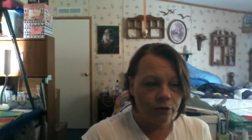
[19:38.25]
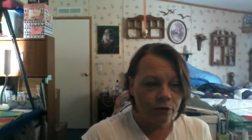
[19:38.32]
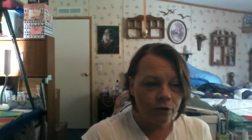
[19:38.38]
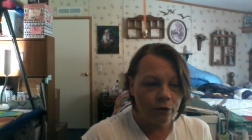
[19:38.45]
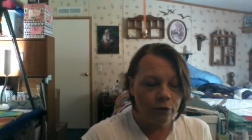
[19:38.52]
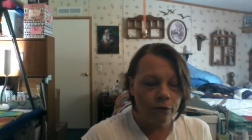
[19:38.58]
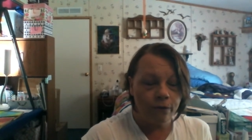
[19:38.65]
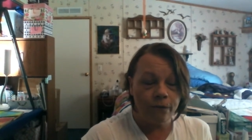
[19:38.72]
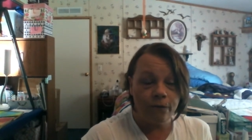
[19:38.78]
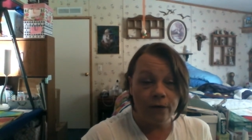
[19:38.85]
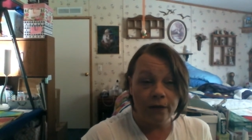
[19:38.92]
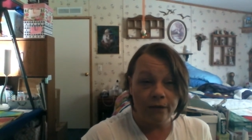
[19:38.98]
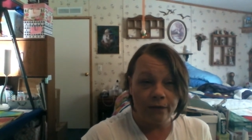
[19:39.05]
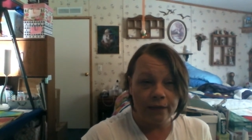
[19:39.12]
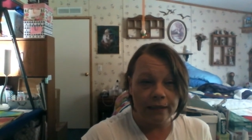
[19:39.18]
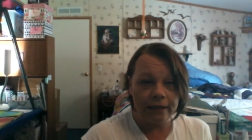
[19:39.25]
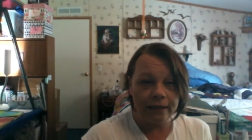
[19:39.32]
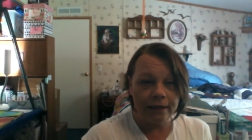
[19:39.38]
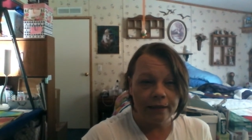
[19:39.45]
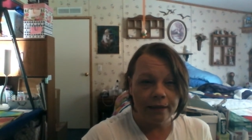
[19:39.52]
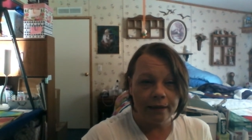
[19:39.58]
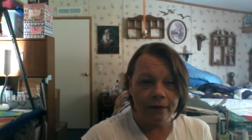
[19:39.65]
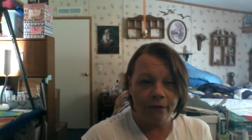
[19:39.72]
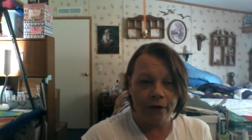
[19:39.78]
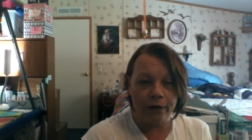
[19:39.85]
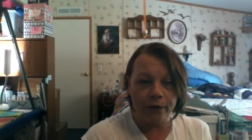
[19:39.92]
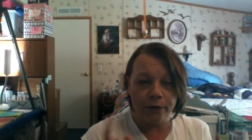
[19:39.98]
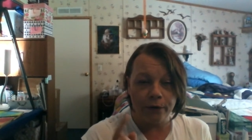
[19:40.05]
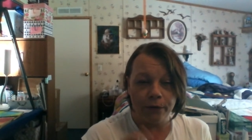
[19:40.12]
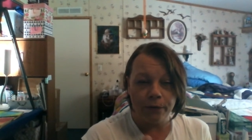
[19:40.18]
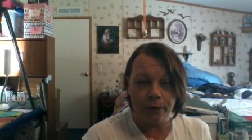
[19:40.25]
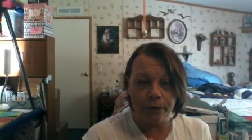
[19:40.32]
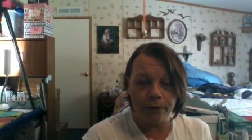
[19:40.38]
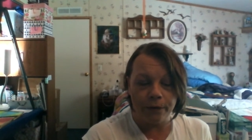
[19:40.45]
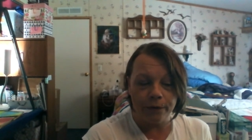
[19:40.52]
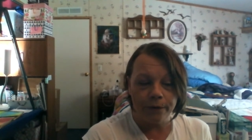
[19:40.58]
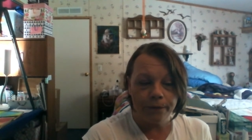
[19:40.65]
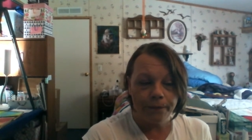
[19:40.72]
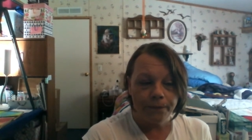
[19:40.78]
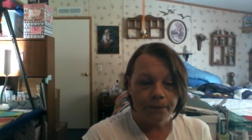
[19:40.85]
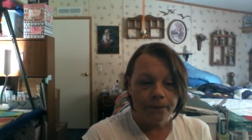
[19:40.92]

250 if I go to Kroger.